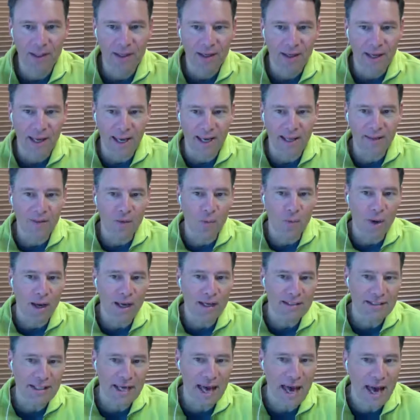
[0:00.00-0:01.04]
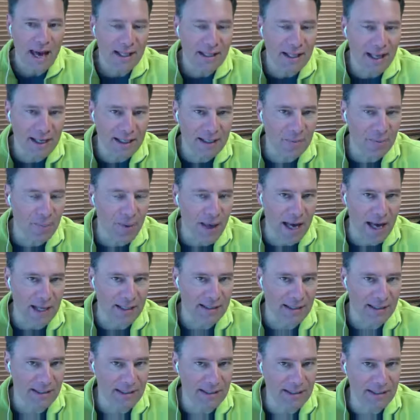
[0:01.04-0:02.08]
And the way a tagline
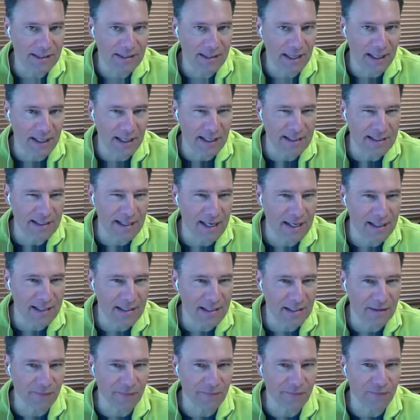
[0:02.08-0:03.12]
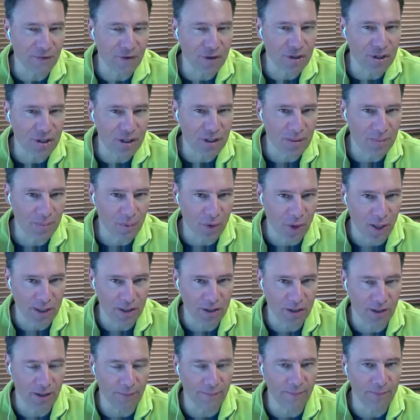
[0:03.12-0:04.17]
impacts this is, like I said, it's the first
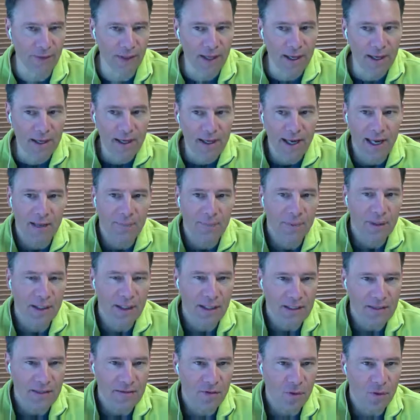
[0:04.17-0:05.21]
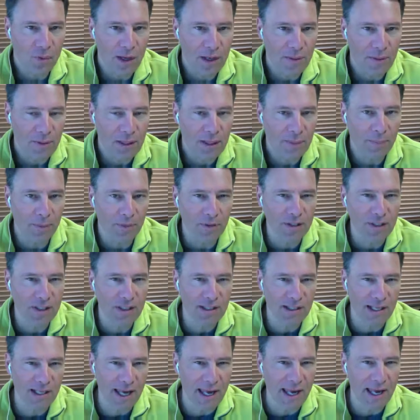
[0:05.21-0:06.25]
impression. And because of the way people
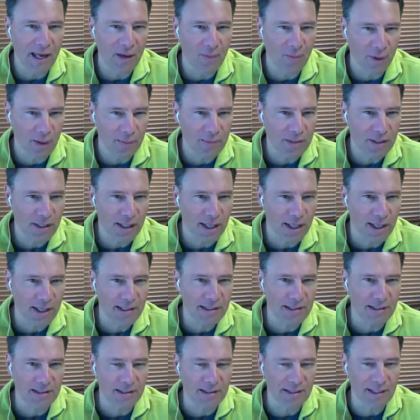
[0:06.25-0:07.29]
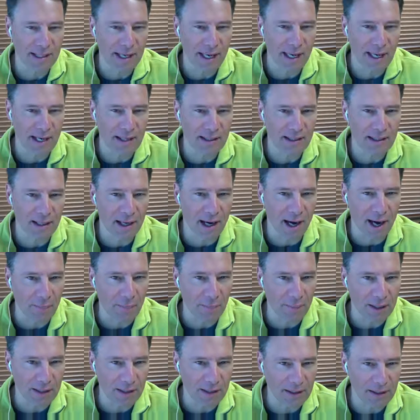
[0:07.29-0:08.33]
scan websites and scan
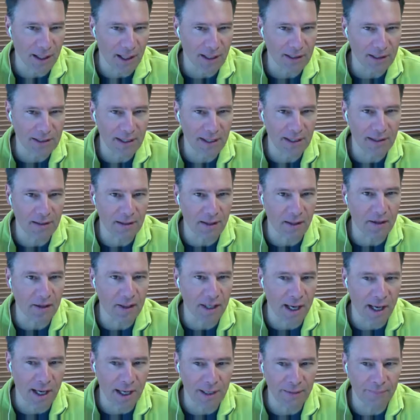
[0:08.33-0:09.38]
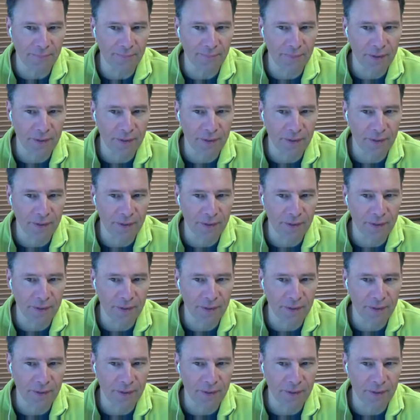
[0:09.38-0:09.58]
copy and content online,